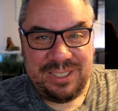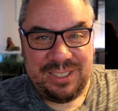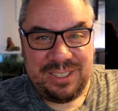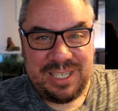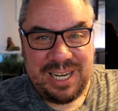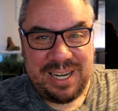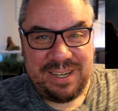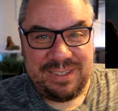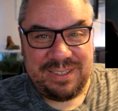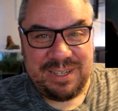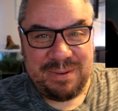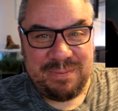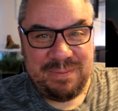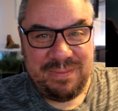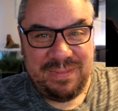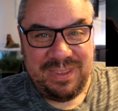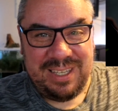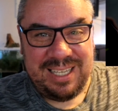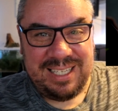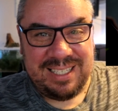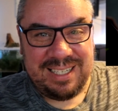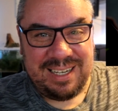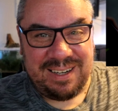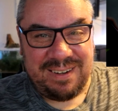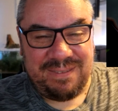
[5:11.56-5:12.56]
Cherry shrimp,
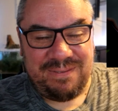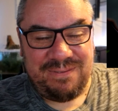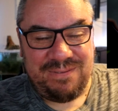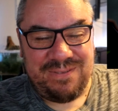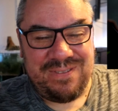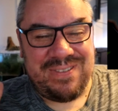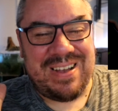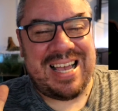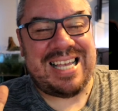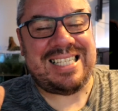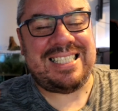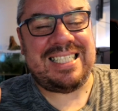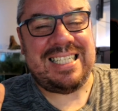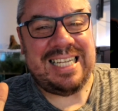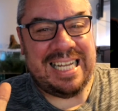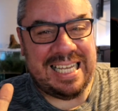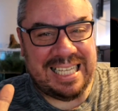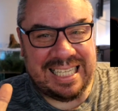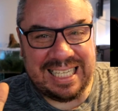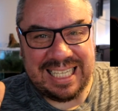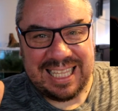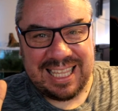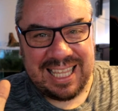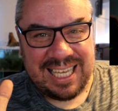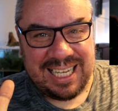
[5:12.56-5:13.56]
these are
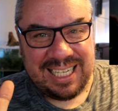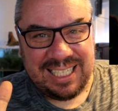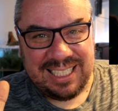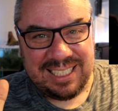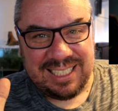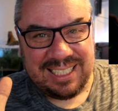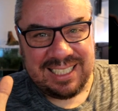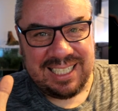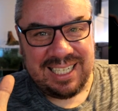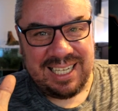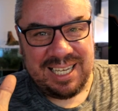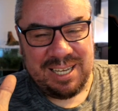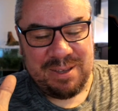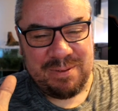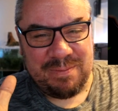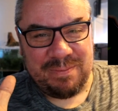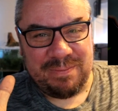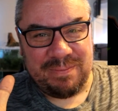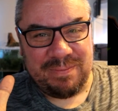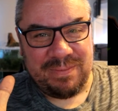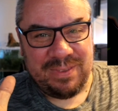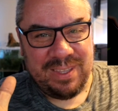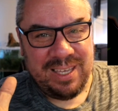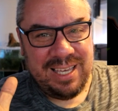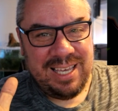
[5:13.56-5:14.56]
fascinating things.
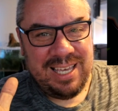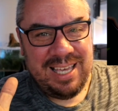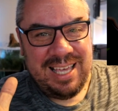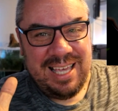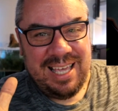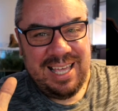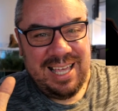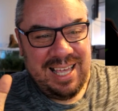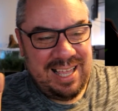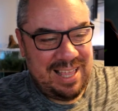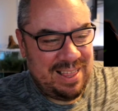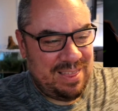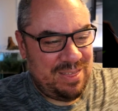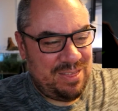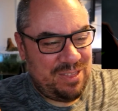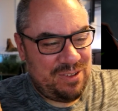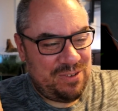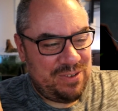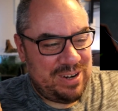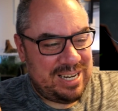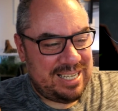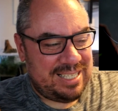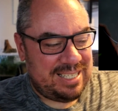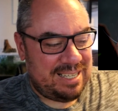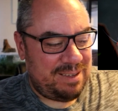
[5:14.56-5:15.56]

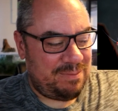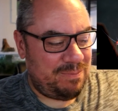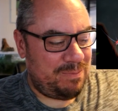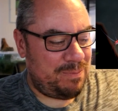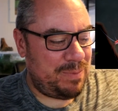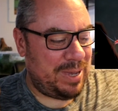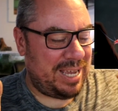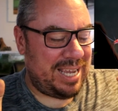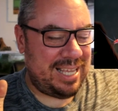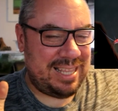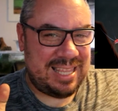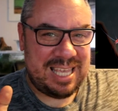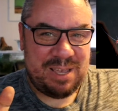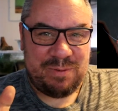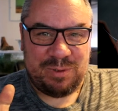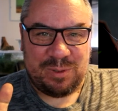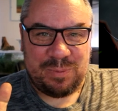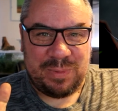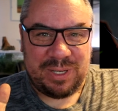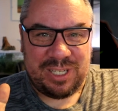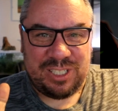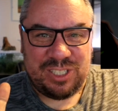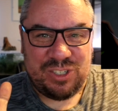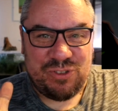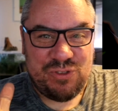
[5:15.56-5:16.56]
The reason I'm picking them is
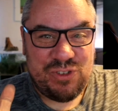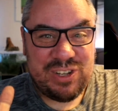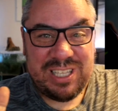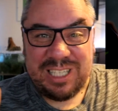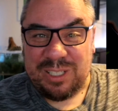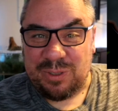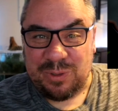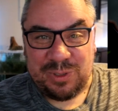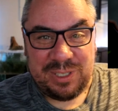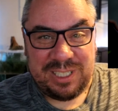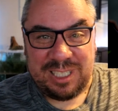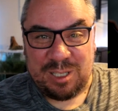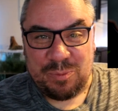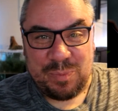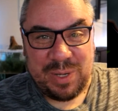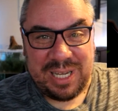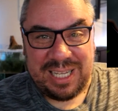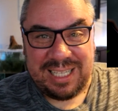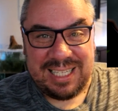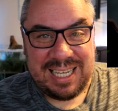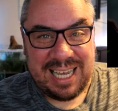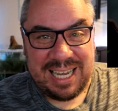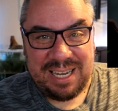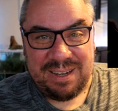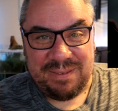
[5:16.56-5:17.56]
because you really don't need a
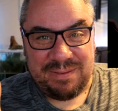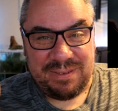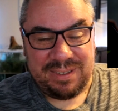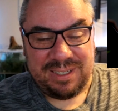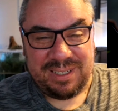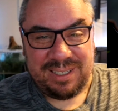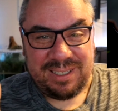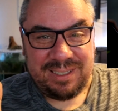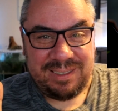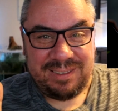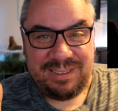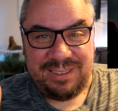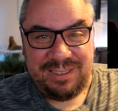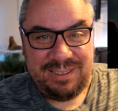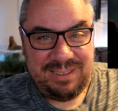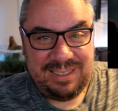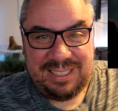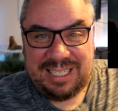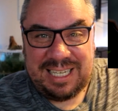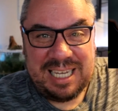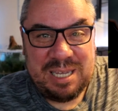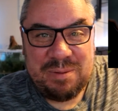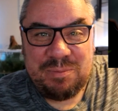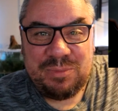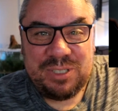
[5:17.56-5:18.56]
big tank
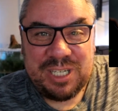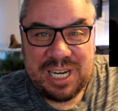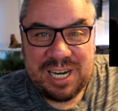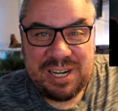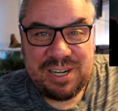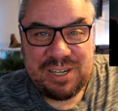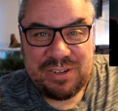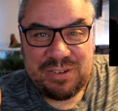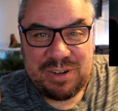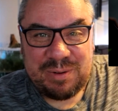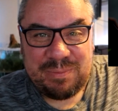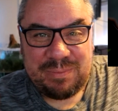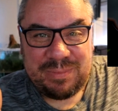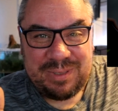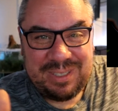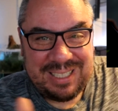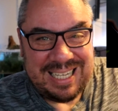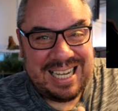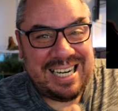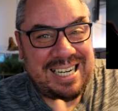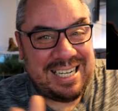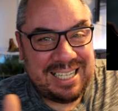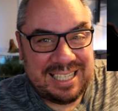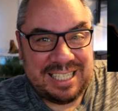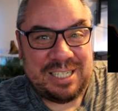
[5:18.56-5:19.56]
to keep cherry shrimp.
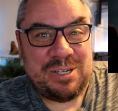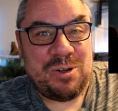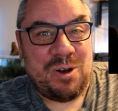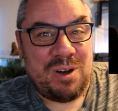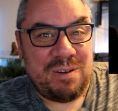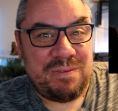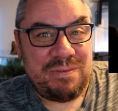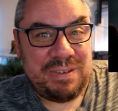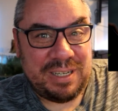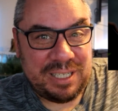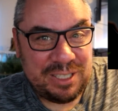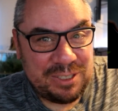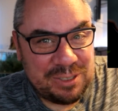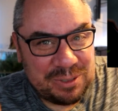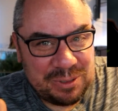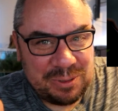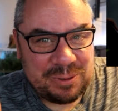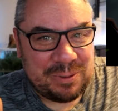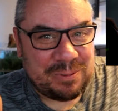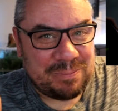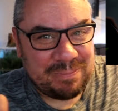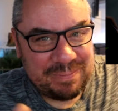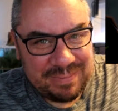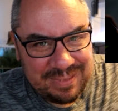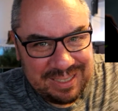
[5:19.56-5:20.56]
Technically not a fish,
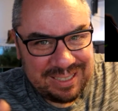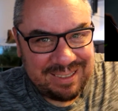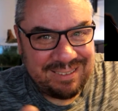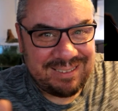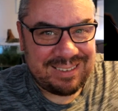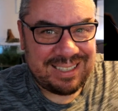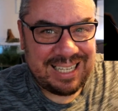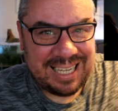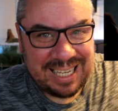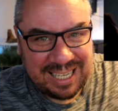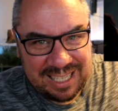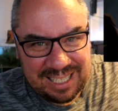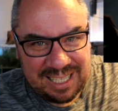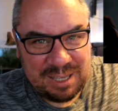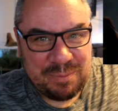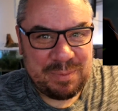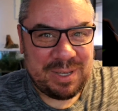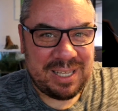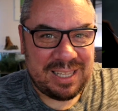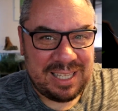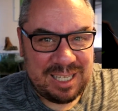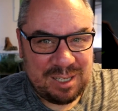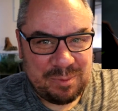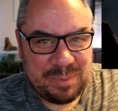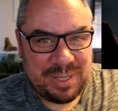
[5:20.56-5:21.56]
so okay, give
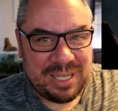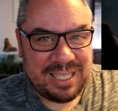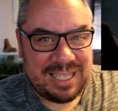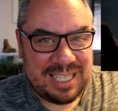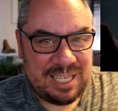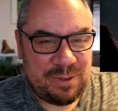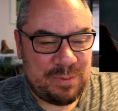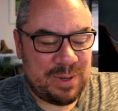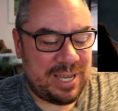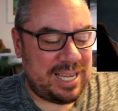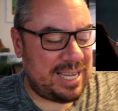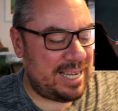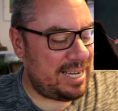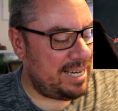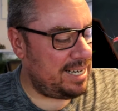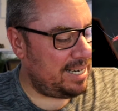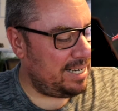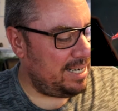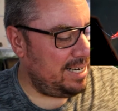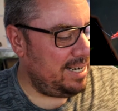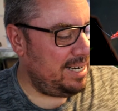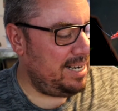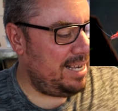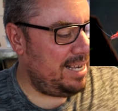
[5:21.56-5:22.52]
me a little bit of leeway here.